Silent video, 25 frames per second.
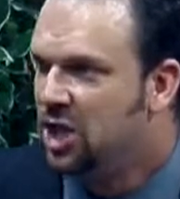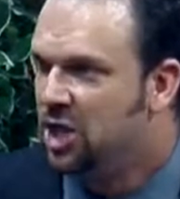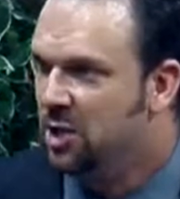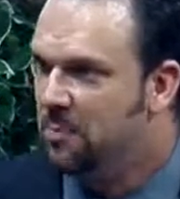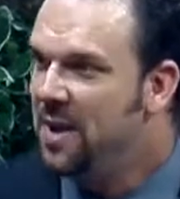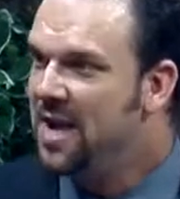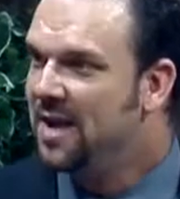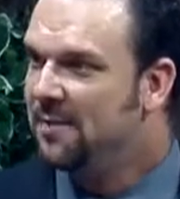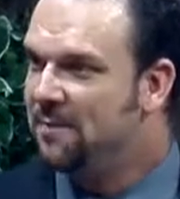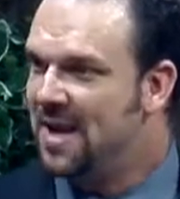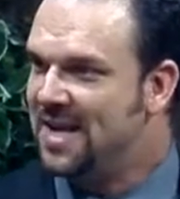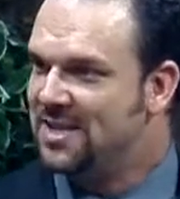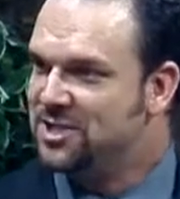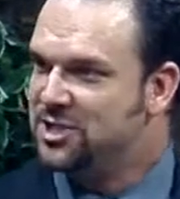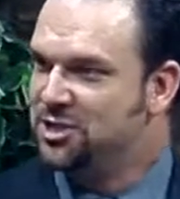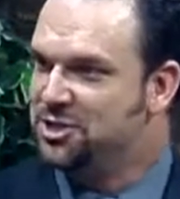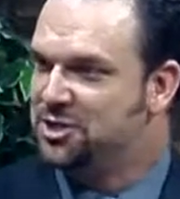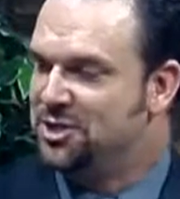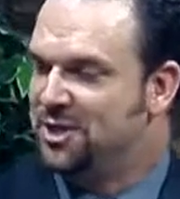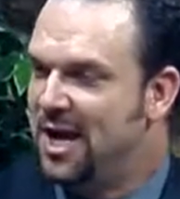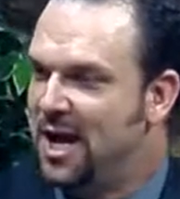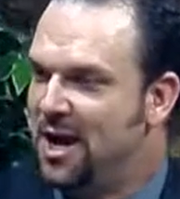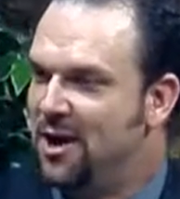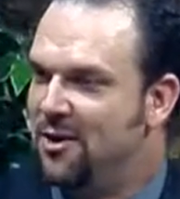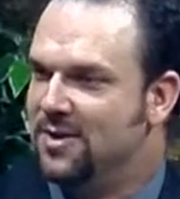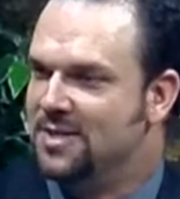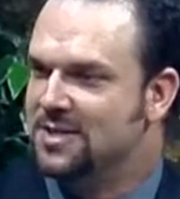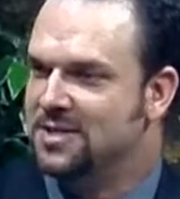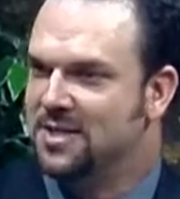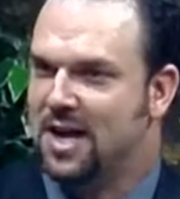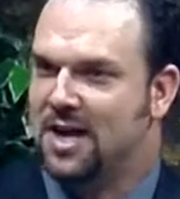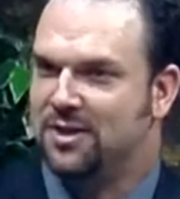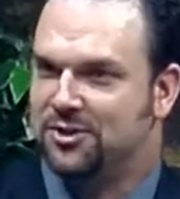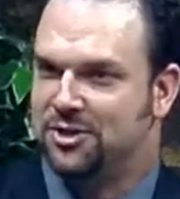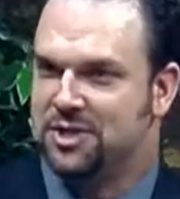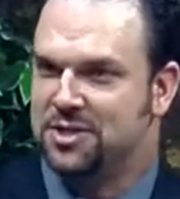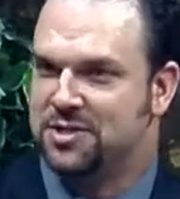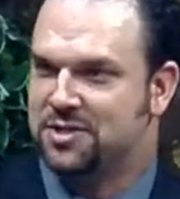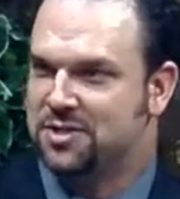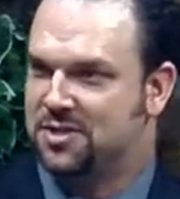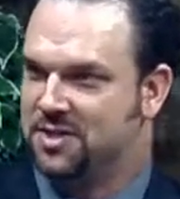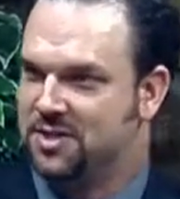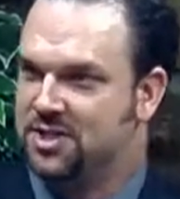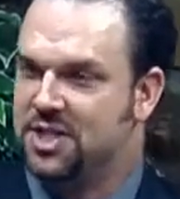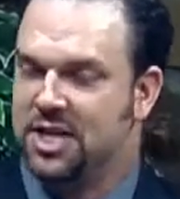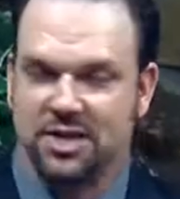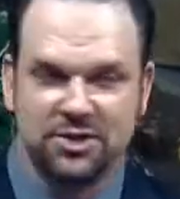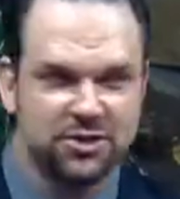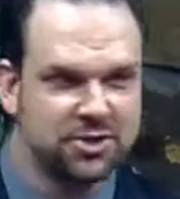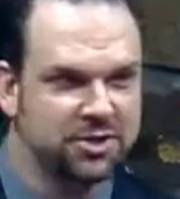The big message there is not just to
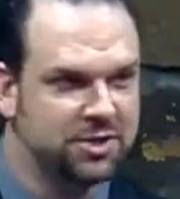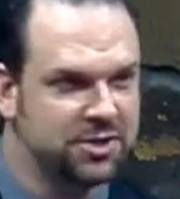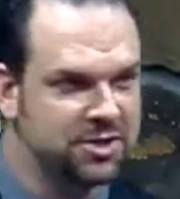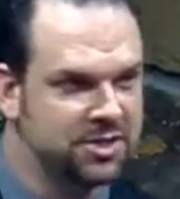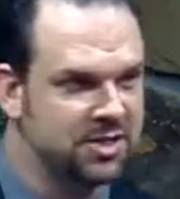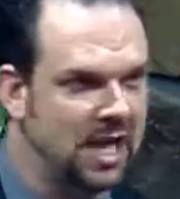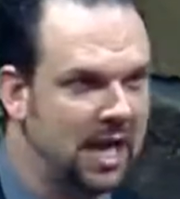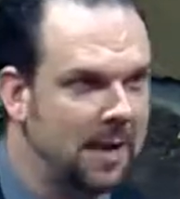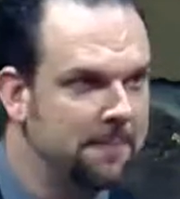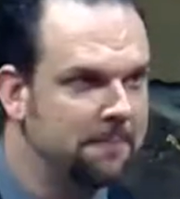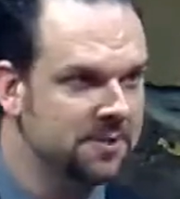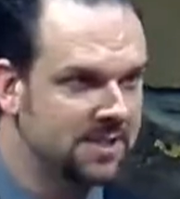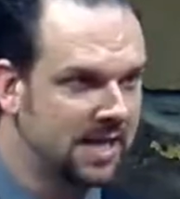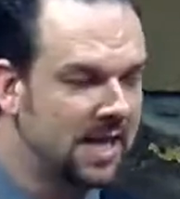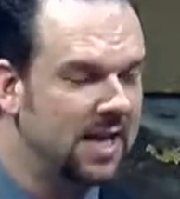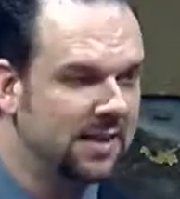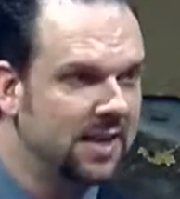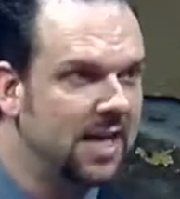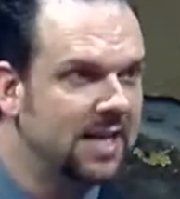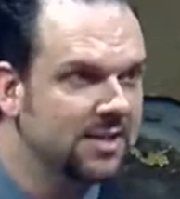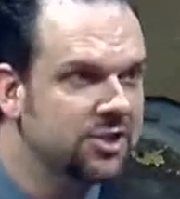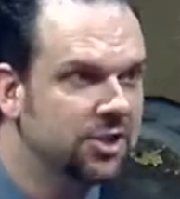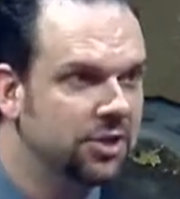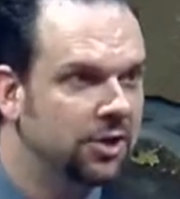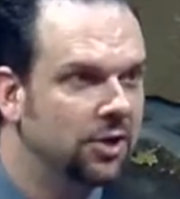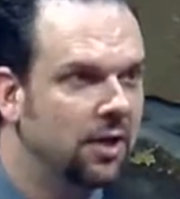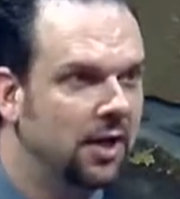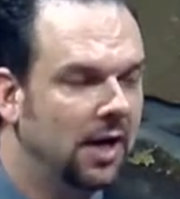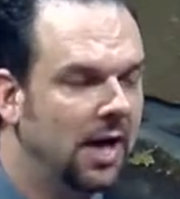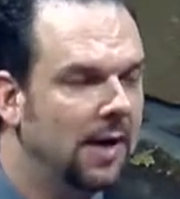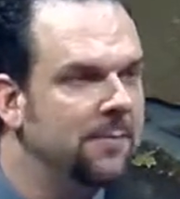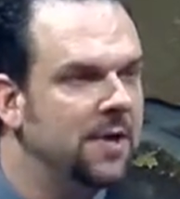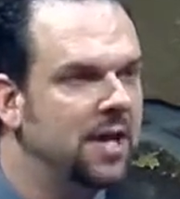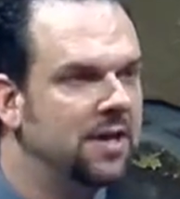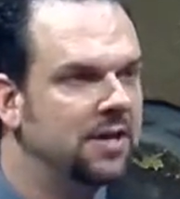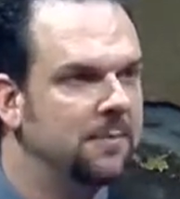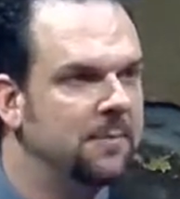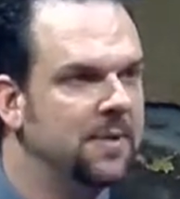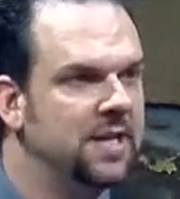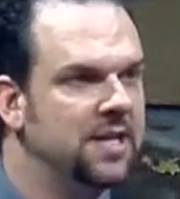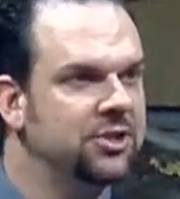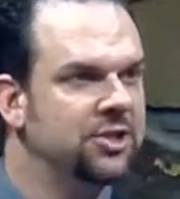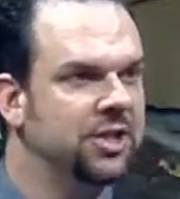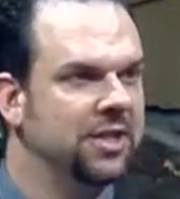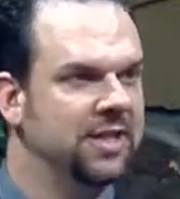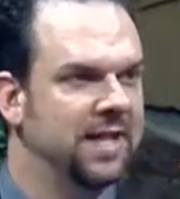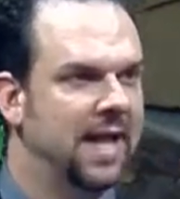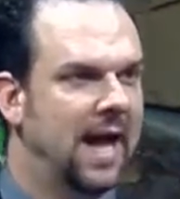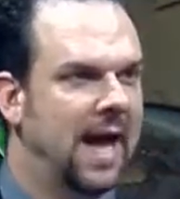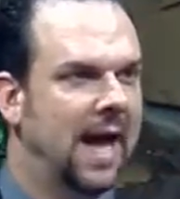teach the disciples. That, that's good. I'm not
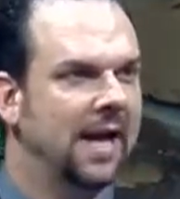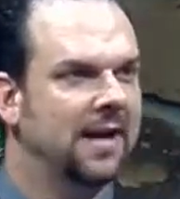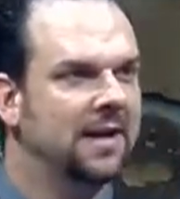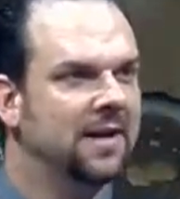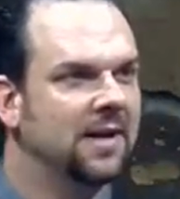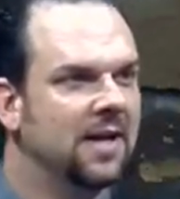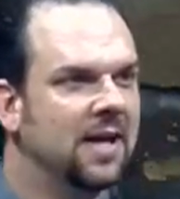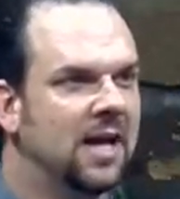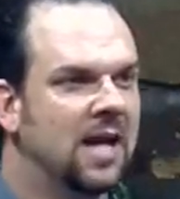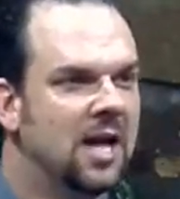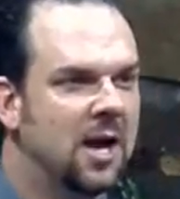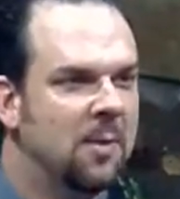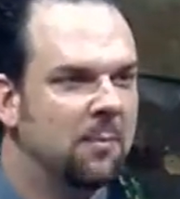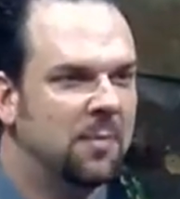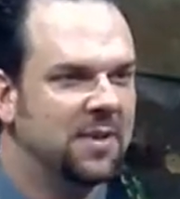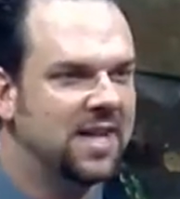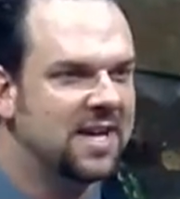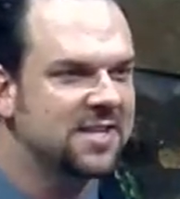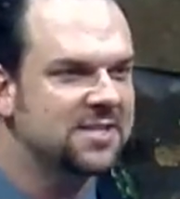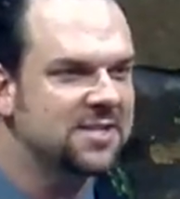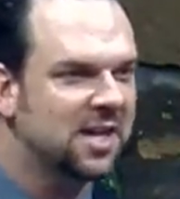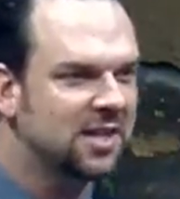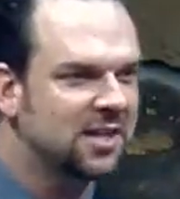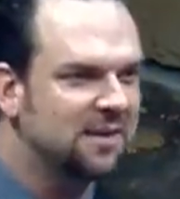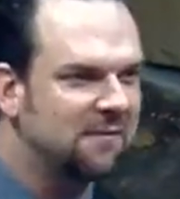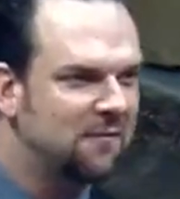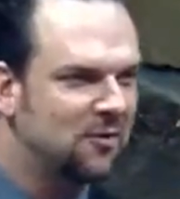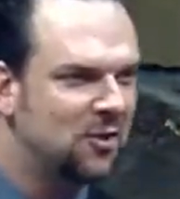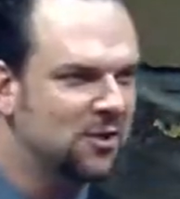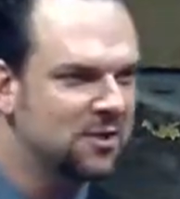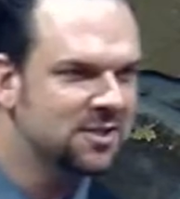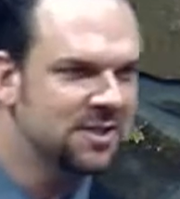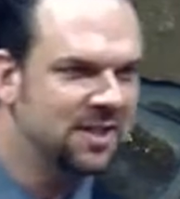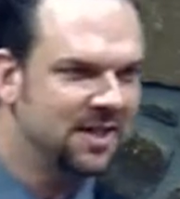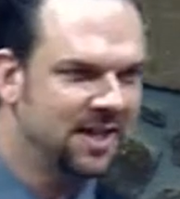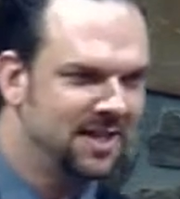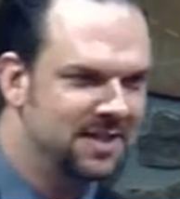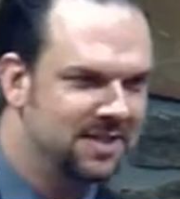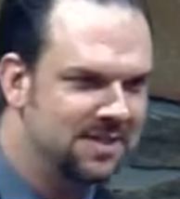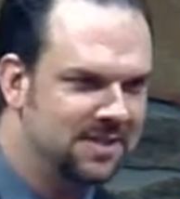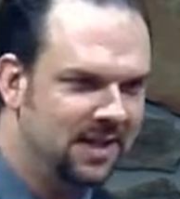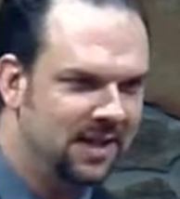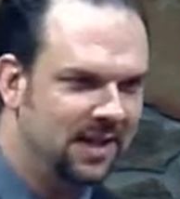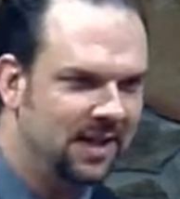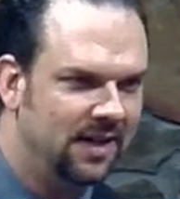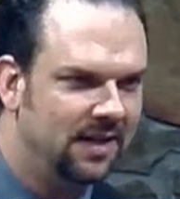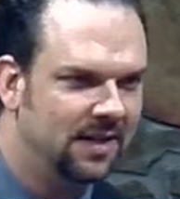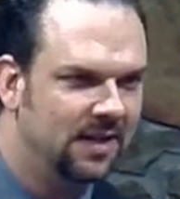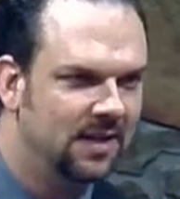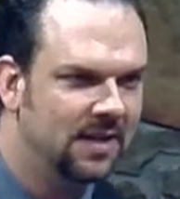diminishing that. But that's not the first thing he
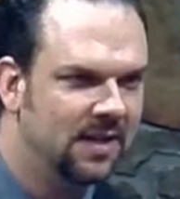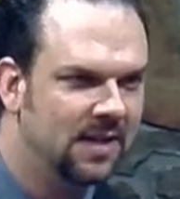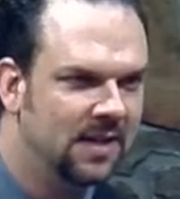said.